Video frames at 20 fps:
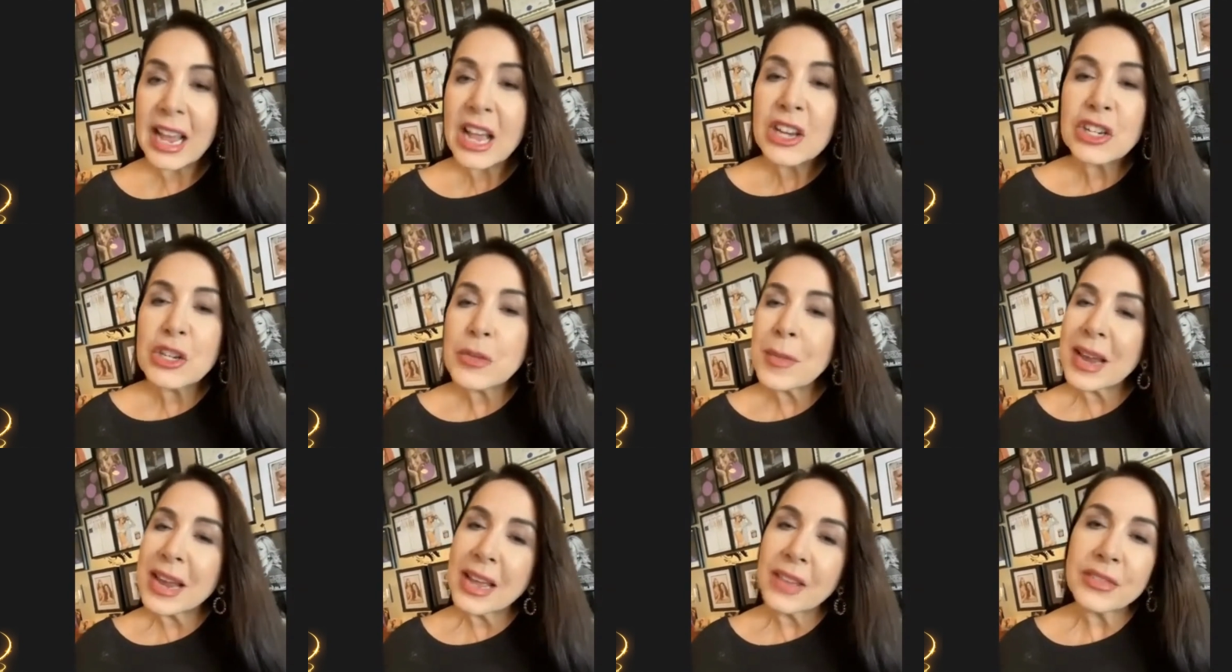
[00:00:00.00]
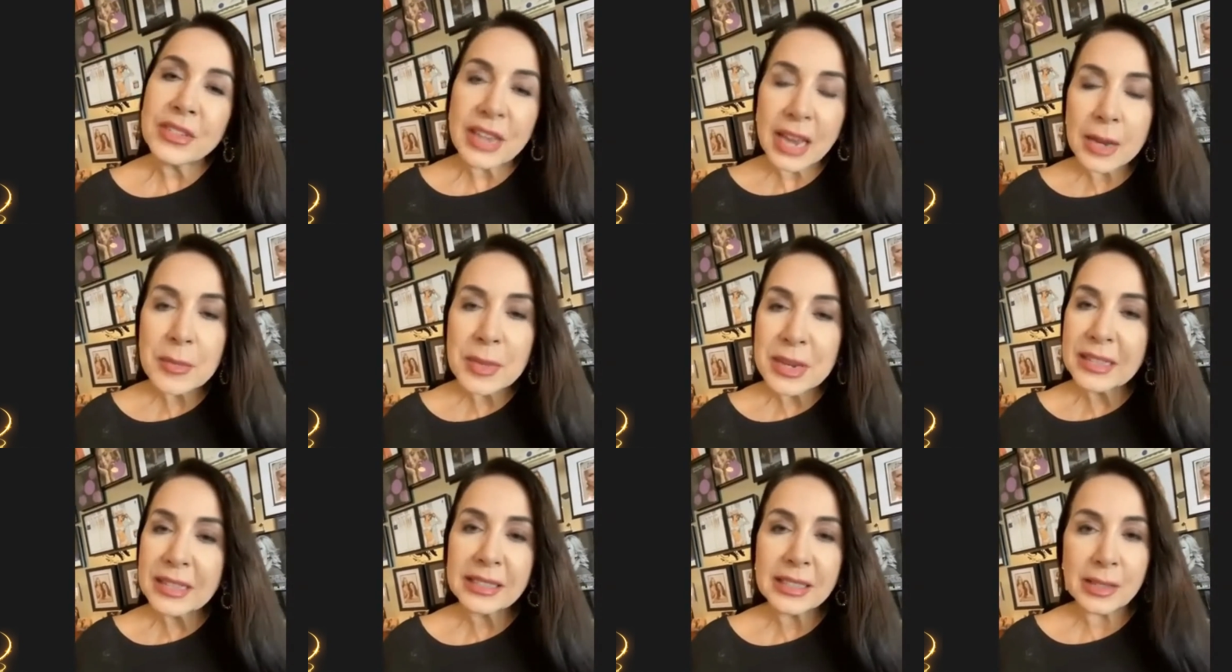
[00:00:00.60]
she may have 10
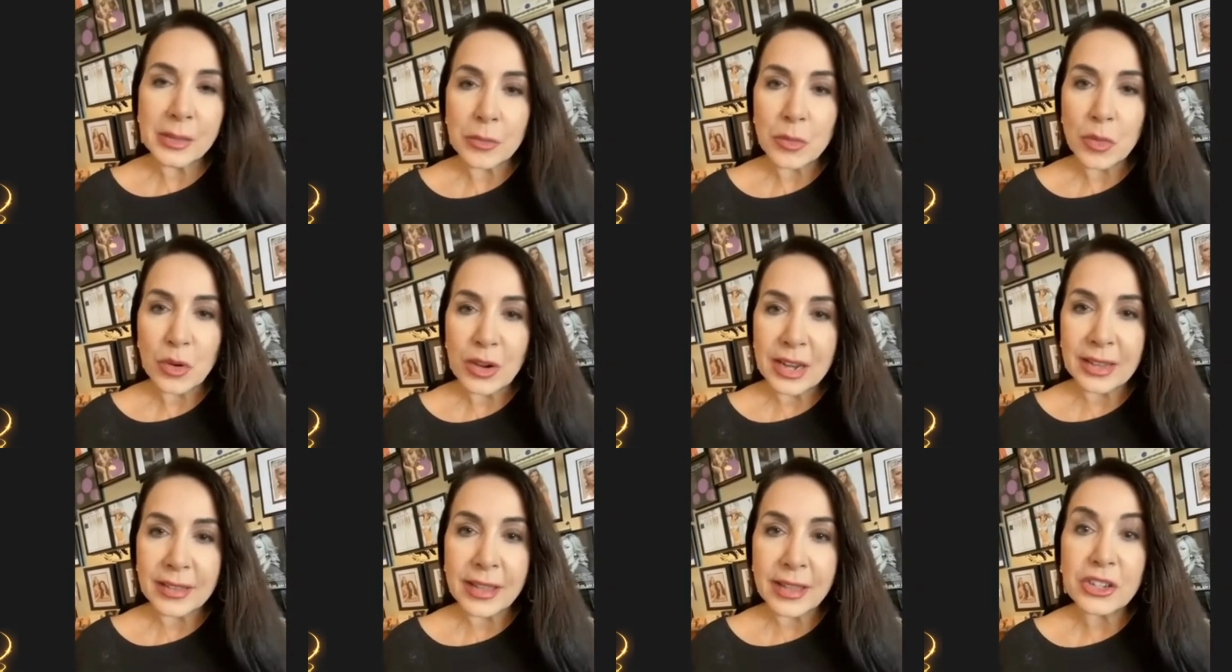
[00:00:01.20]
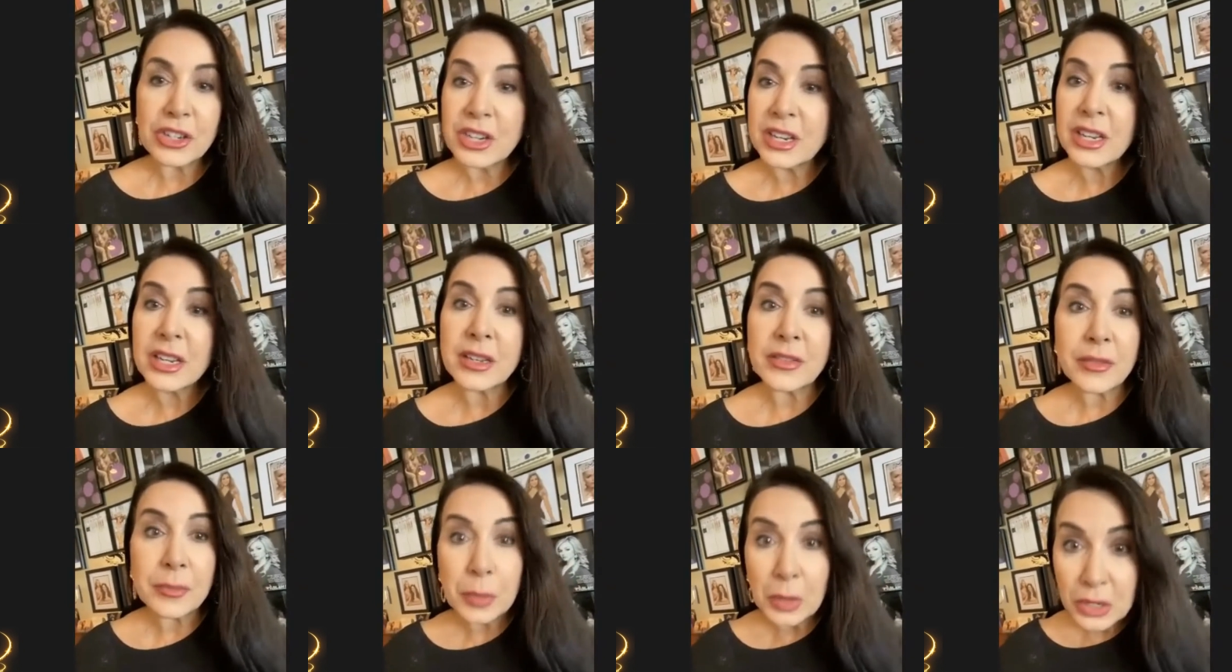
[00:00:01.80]
minutes in the morning that she
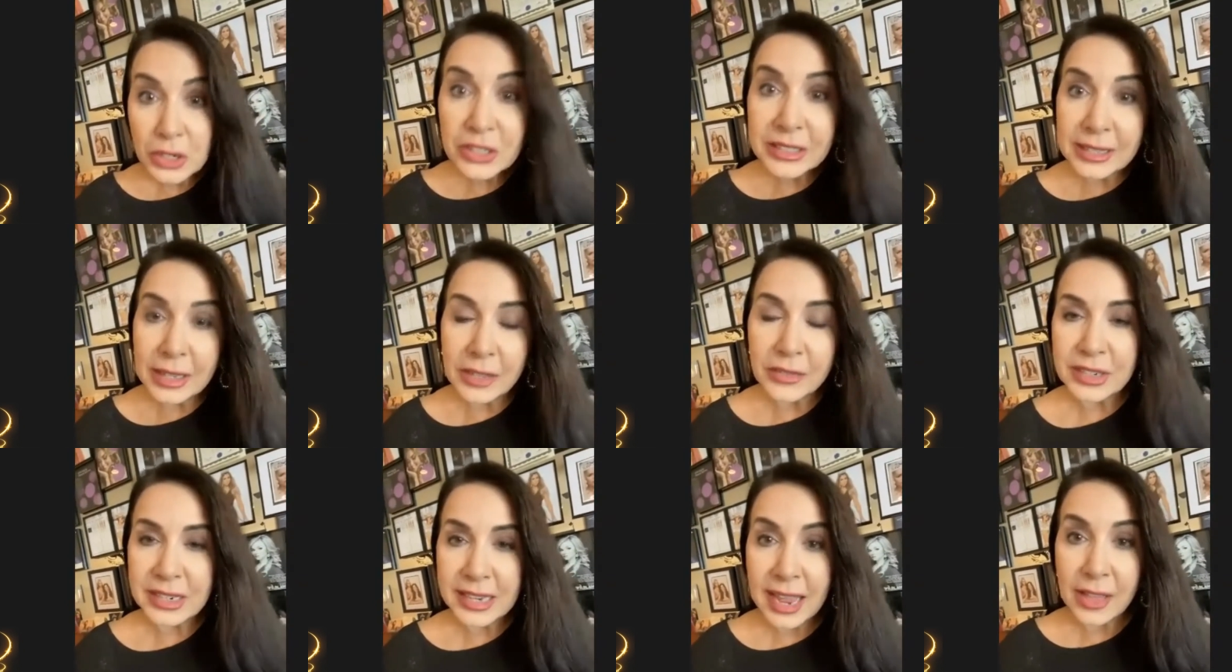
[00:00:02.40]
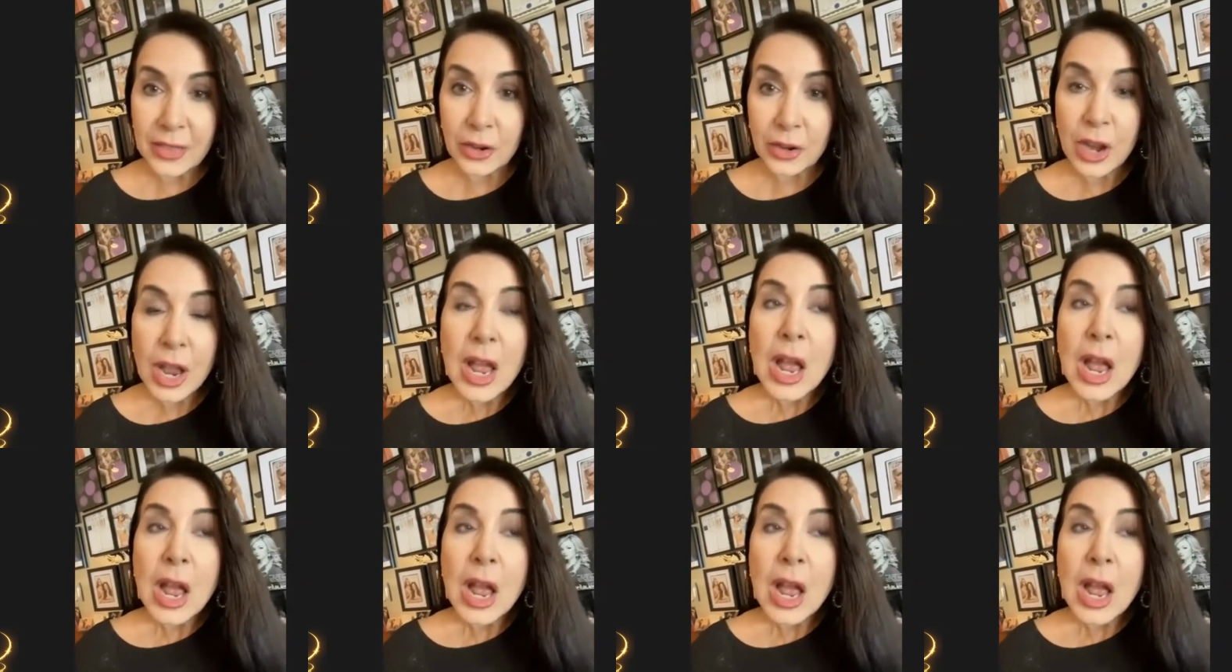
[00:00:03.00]
can put herself together.